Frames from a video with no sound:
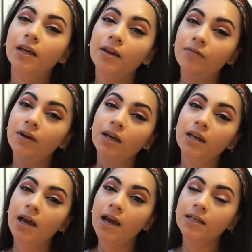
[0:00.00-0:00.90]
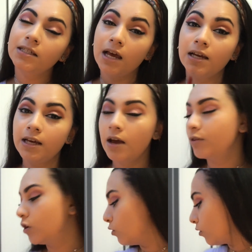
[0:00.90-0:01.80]
give it a slightly
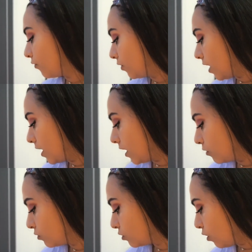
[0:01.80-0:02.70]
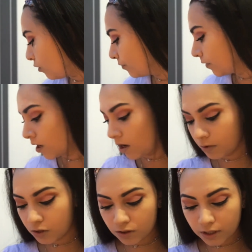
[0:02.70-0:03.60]
heavier look for a night out. So
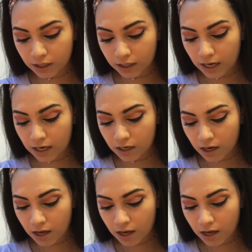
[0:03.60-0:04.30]
literally gonna get